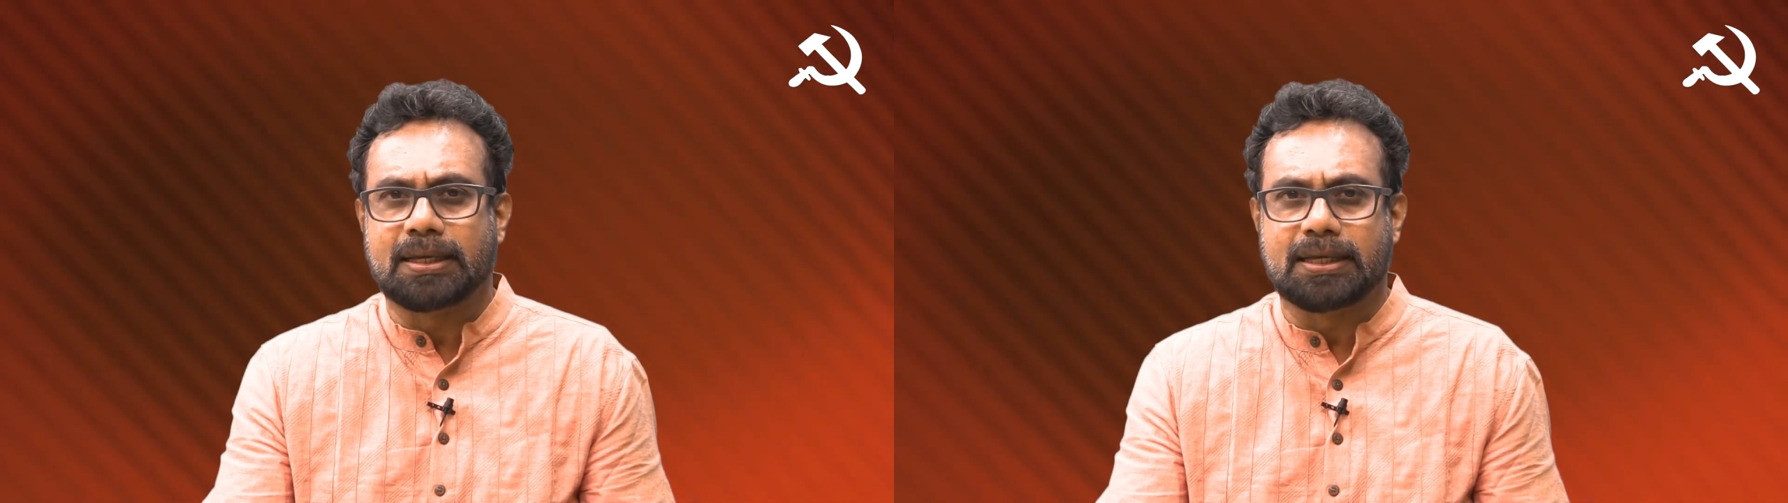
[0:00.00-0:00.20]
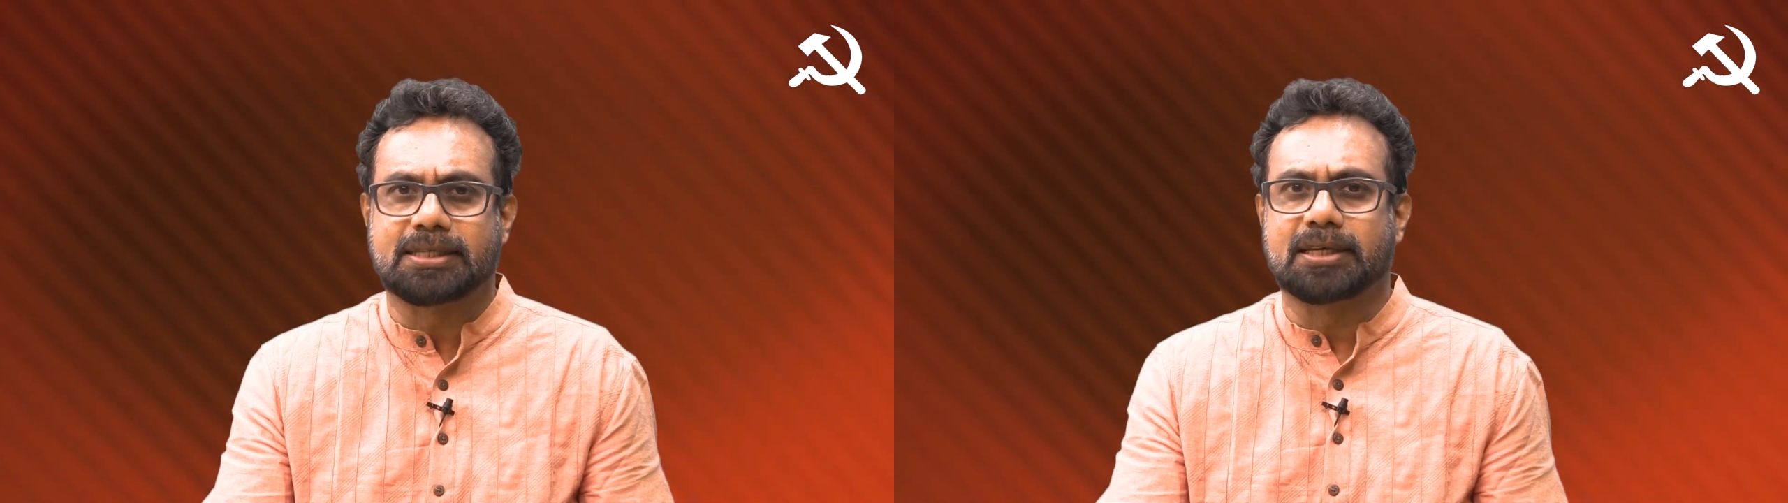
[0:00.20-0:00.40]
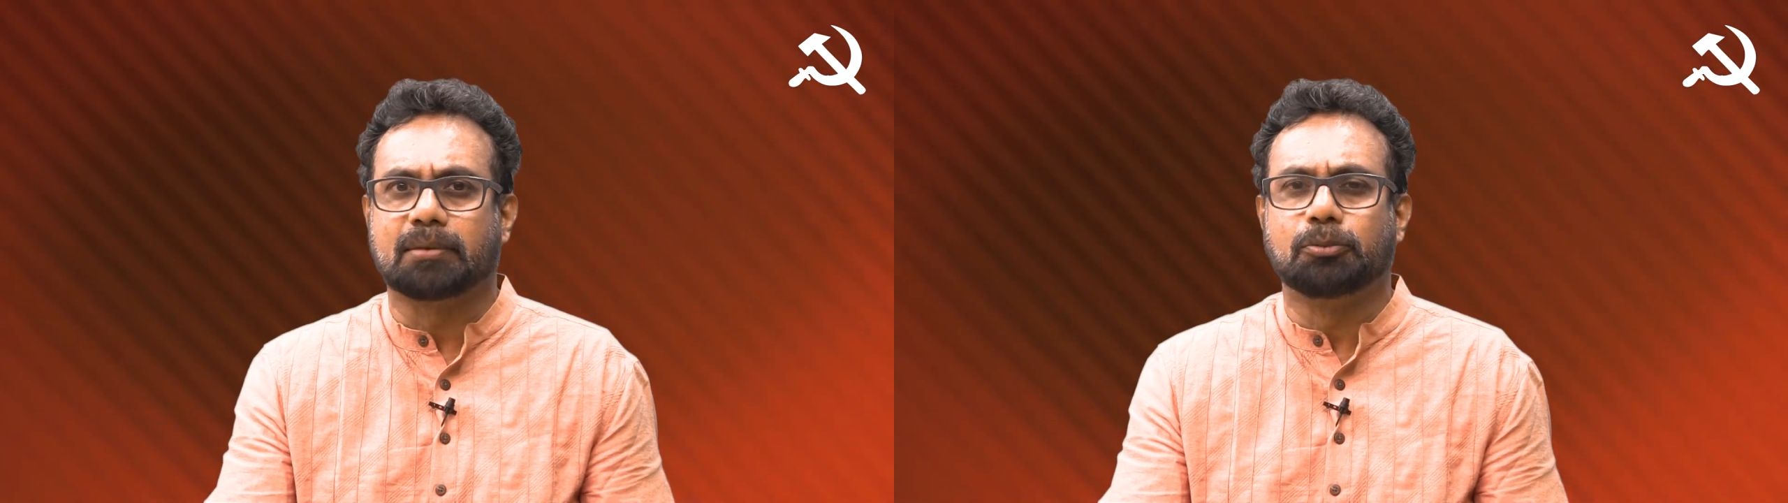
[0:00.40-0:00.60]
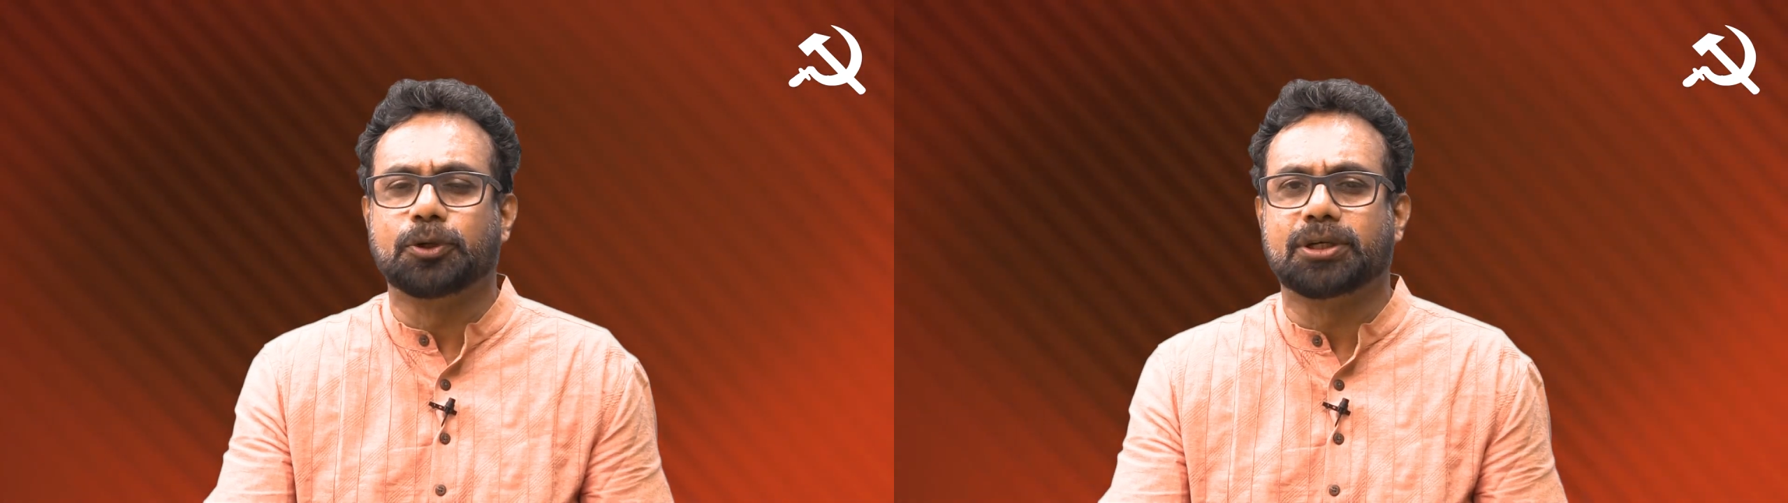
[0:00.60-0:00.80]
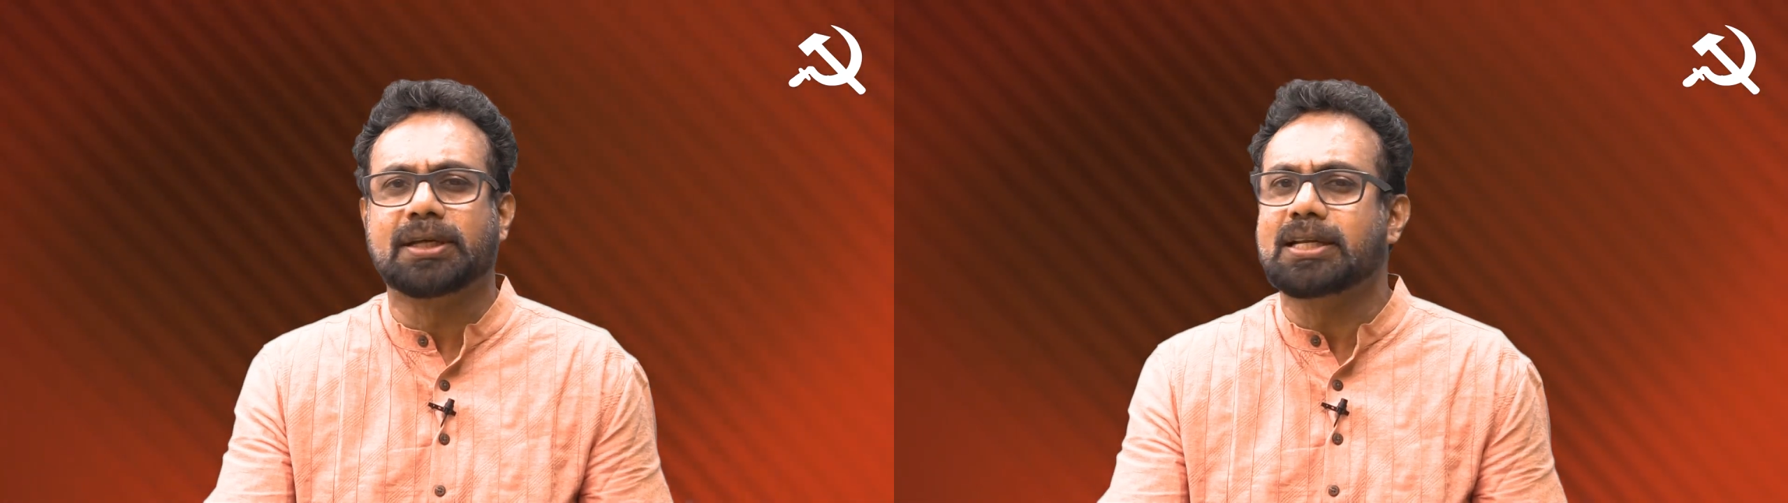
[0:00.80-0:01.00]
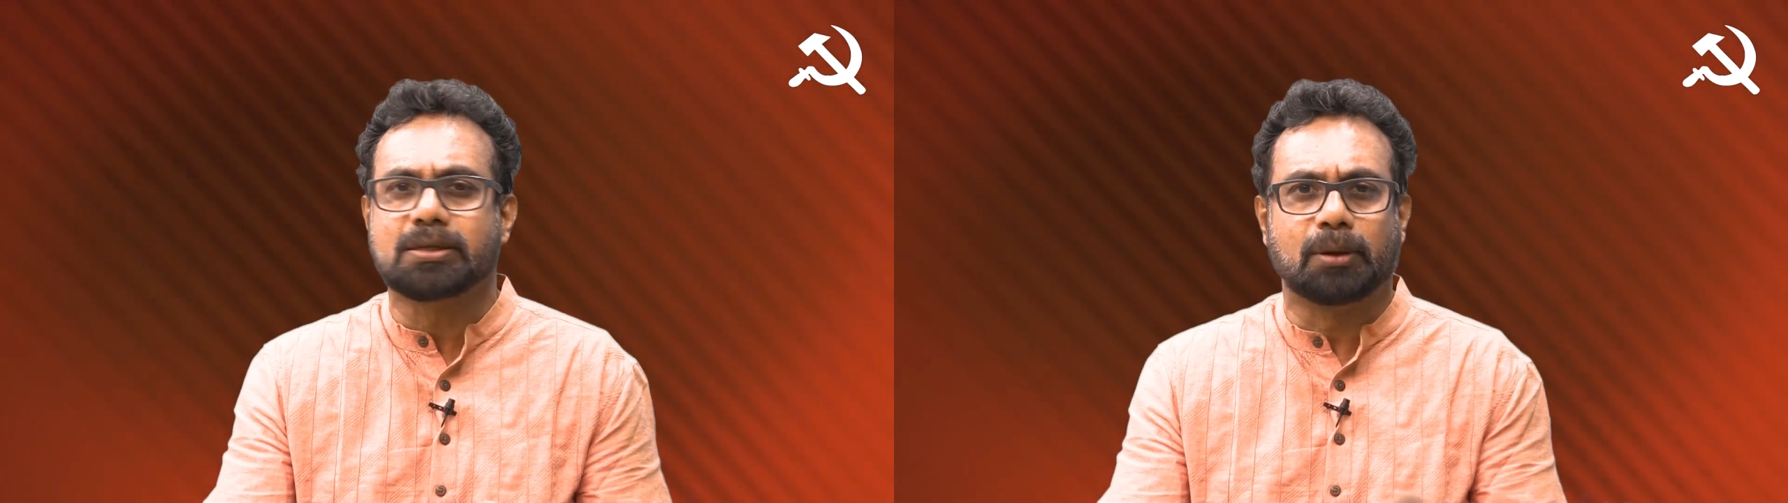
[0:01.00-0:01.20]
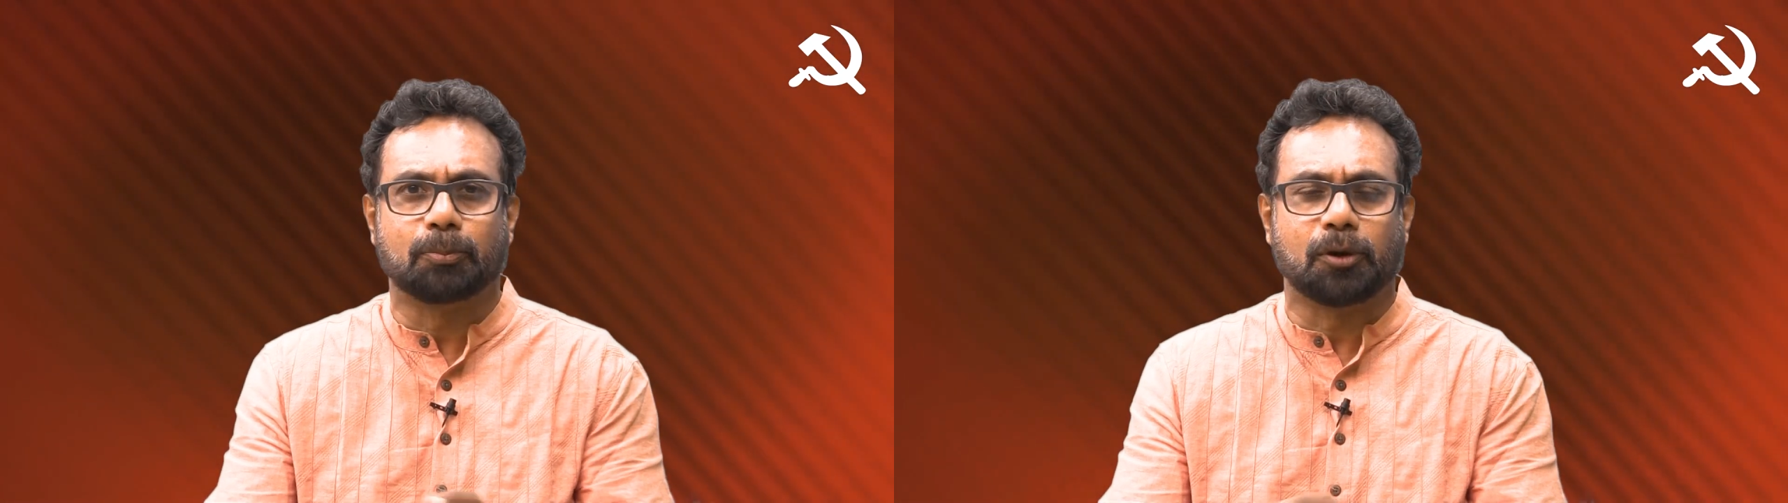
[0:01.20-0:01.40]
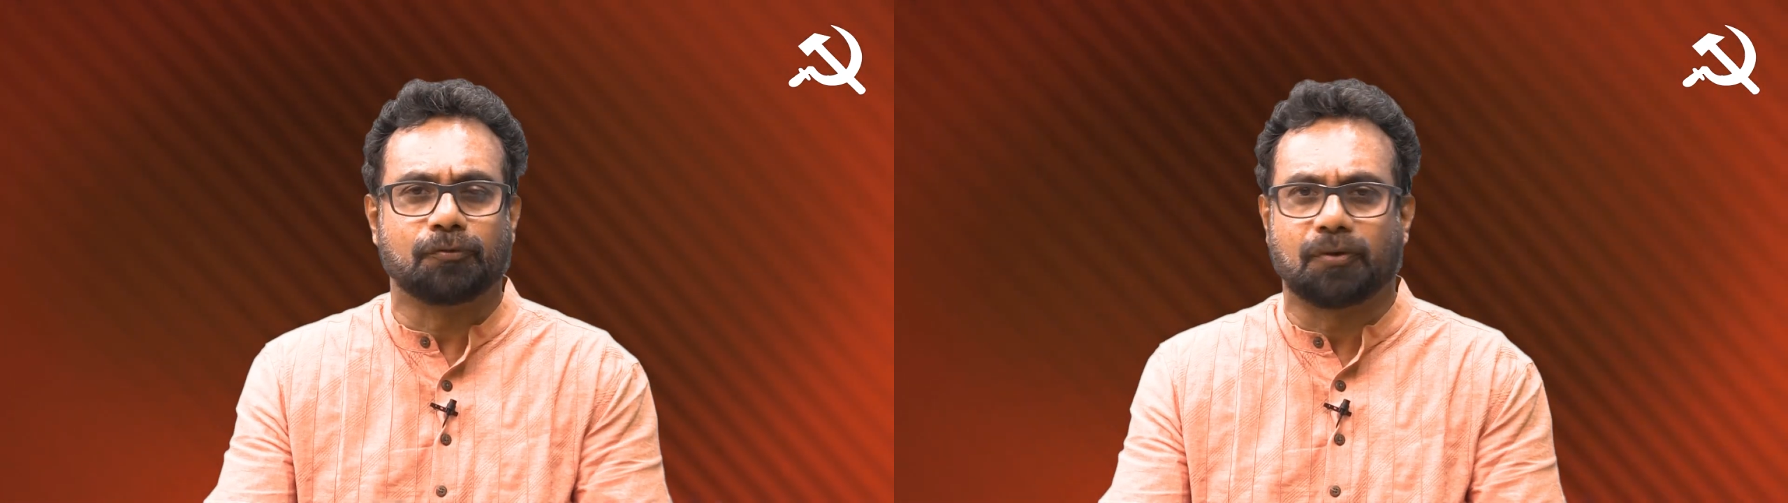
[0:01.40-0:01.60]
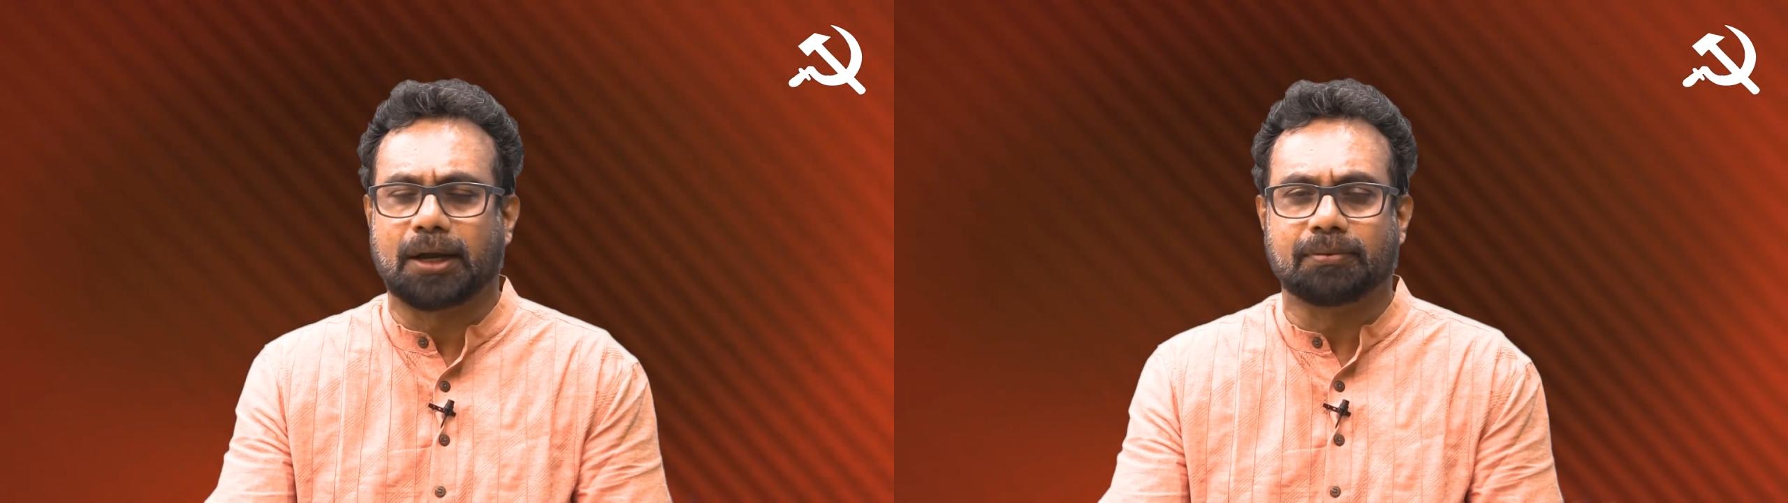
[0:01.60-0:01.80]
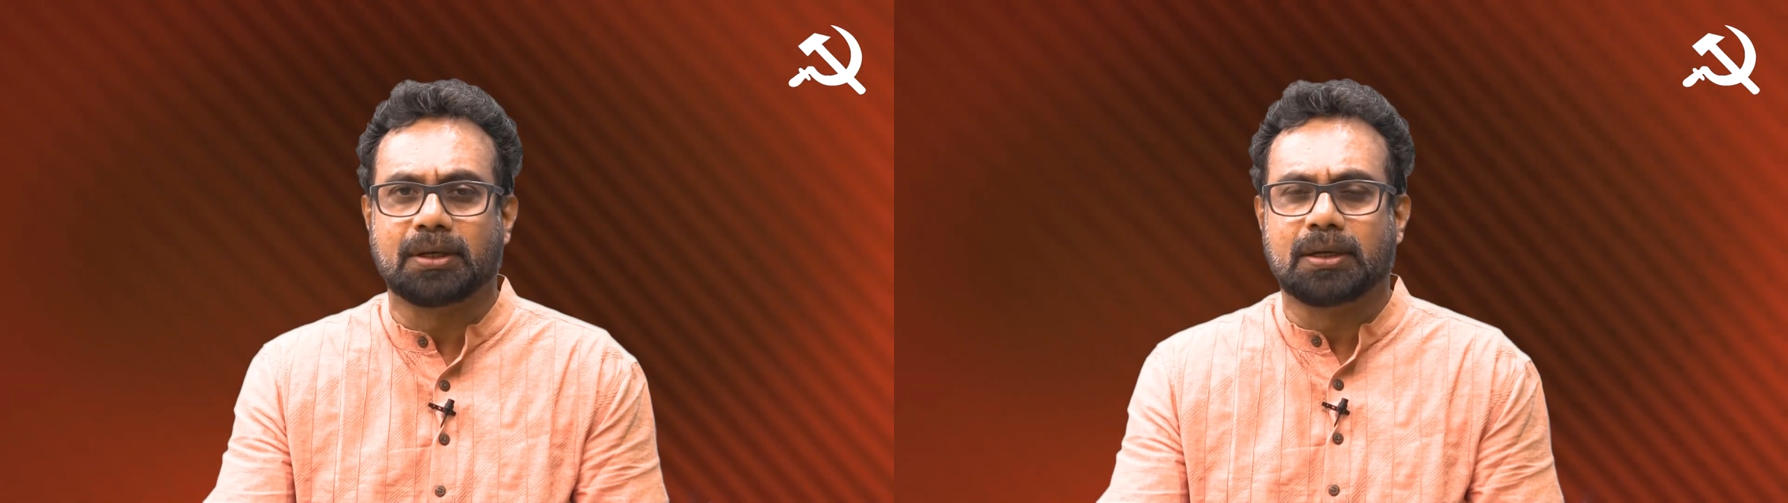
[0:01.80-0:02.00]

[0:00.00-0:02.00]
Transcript: SC community and 7.5.